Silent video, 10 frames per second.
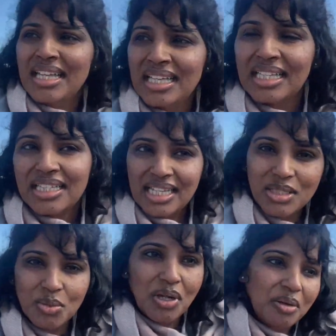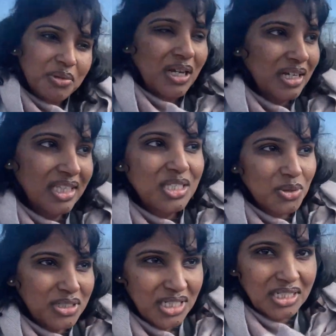that's what I'm, um, that's what I
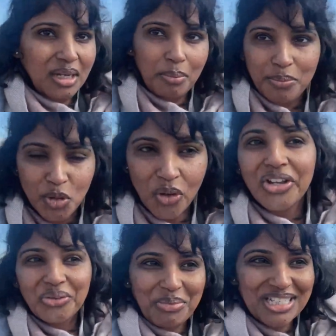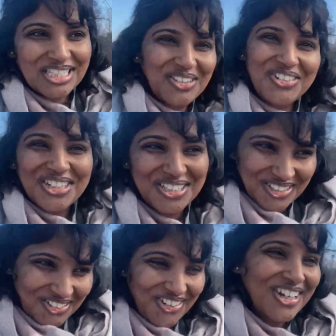did I kept knocking on Macedonia's door
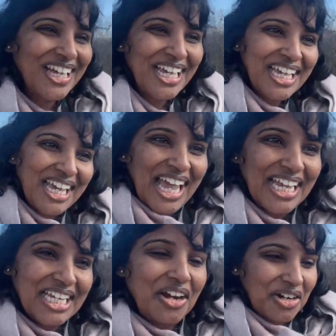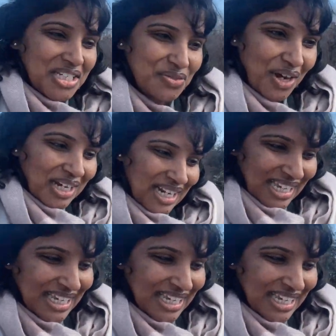and here it is finally